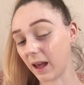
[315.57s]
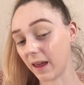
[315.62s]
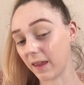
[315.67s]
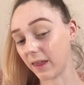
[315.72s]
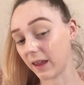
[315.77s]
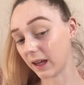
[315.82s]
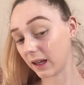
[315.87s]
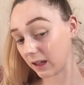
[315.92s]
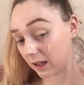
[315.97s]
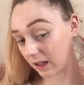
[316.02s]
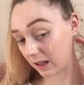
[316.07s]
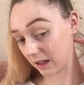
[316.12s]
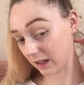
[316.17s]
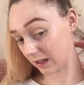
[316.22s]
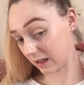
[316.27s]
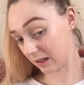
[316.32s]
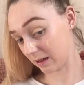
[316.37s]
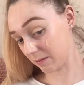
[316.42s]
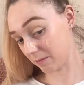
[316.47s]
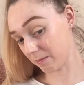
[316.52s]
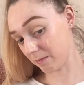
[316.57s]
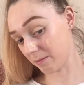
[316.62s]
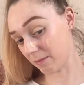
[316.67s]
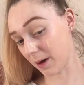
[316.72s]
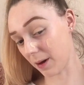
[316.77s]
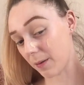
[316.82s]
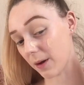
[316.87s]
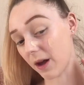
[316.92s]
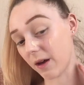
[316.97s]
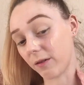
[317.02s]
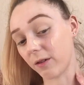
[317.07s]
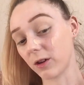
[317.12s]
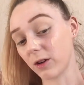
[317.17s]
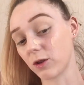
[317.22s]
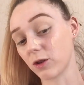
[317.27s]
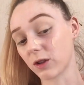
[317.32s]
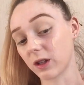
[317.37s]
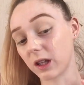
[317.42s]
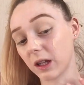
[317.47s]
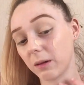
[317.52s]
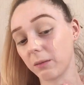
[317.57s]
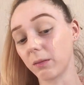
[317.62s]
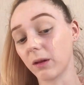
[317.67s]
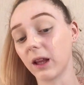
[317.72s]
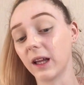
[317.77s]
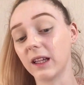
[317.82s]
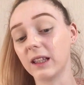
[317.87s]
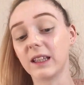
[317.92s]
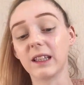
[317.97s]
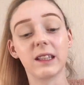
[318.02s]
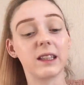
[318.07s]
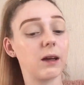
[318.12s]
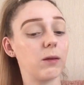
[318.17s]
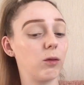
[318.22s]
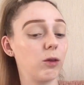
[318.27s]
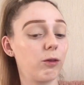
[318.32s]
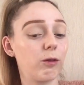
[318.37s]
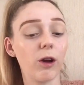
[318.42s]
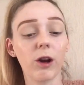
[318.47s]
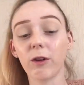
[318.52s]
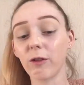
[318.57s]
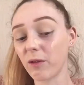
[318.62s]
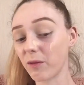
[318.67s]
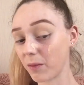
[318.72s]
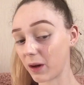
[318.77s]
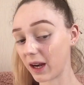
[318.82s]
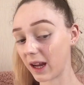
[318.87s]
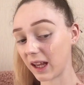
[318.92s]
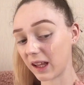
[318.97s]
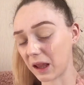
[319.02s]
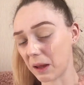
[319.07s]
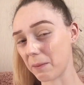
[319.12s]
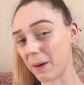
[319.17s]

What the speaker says: I think maybe if I just like blend it down the front of my neck.